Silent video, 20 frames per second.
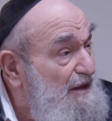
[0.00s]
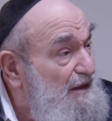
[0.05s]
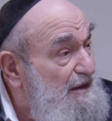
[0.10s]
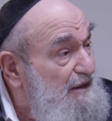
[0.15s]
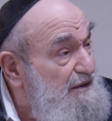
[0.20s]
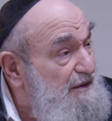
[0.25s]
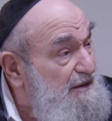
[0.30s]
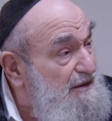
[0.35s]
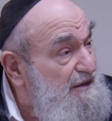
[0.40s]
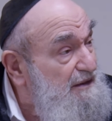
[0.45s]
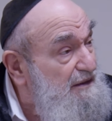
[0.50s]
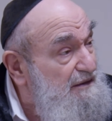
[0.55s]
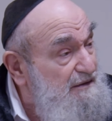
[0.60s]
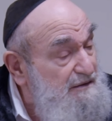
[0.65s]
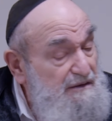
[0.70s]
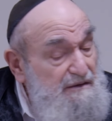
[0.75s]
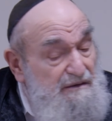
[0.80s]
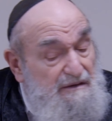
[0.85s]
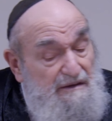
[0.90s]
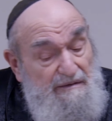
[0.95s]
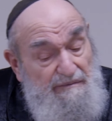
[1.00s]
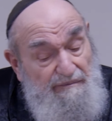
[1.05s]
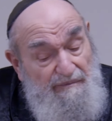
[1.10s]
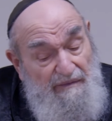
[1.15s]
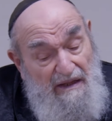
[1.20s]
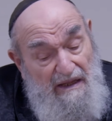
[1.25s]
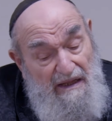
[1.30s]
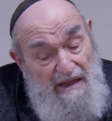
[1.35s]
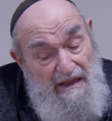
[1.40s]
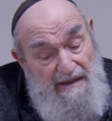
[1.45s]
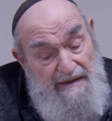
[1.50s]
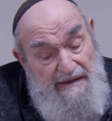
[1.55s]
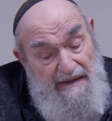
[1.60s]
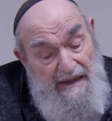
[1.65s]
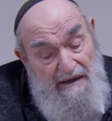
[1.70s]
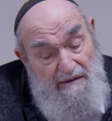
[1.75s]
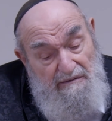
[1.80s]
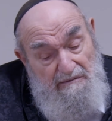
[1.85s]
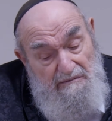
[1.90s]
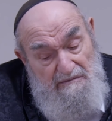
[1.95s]
Uh.
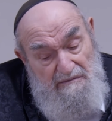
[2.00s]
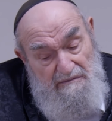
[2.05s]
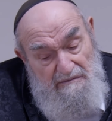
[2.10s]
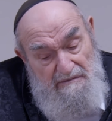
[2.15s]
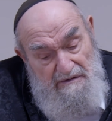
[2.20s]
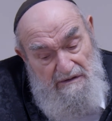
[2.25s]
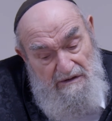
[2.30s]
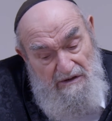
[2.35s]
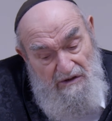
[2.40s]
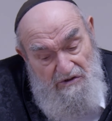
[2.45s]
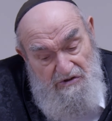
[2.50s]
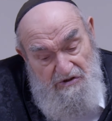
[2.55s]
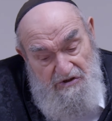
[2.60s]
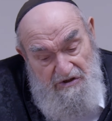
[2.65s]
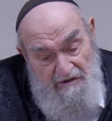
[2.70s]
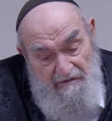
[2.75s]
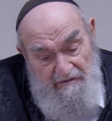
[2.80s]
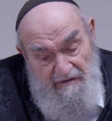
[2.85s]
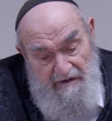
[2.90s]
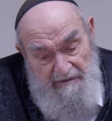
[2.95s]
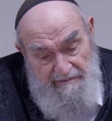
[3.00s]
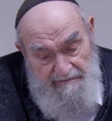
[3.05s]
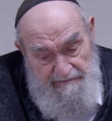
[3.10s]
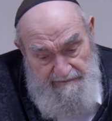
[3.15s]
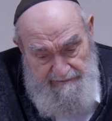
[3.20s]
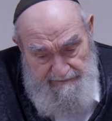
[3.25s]
Now, the Rashiva